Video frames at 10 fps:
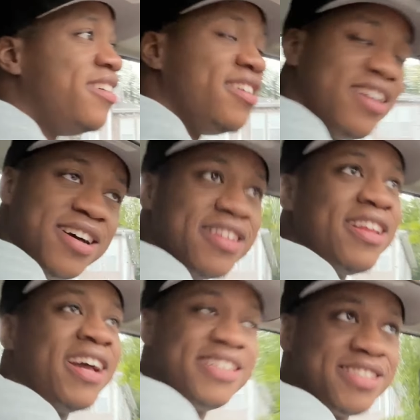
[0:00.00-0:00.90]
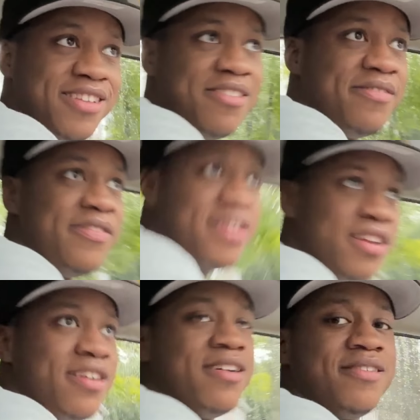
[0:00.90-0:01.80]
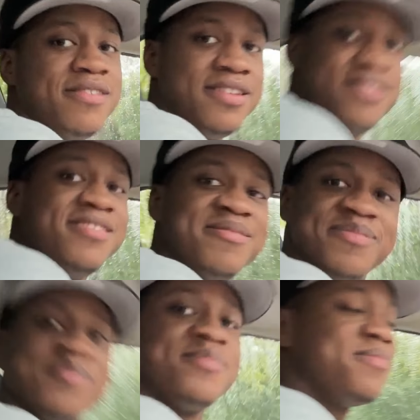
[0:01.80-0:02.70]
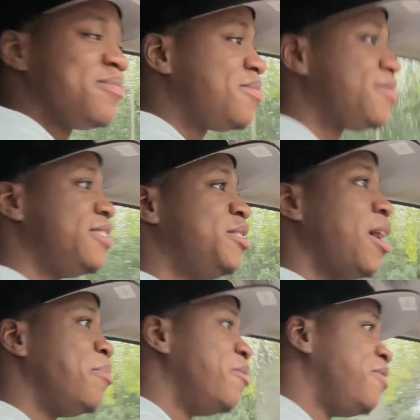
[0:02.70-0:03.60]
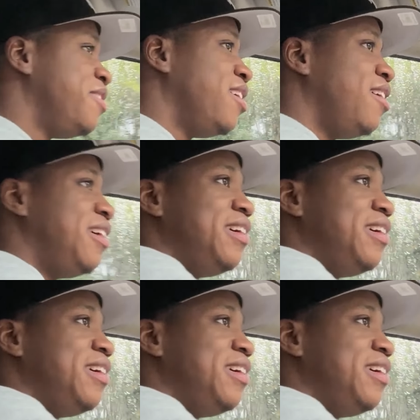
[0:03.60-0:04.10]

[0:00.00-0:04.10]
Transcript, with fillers: a, a nice little video dropping for y'all